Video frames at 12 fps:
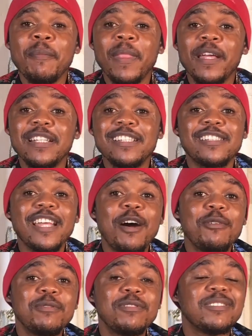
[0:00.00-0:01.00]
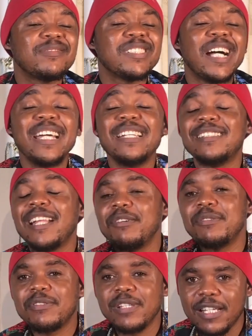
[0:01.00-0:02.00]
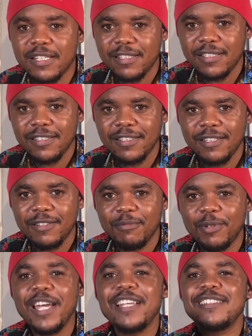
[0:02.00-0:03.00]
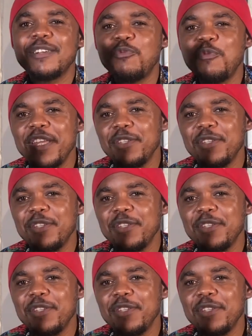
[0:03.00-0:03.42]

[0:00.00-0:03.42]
the sound is now useless. But there's a way you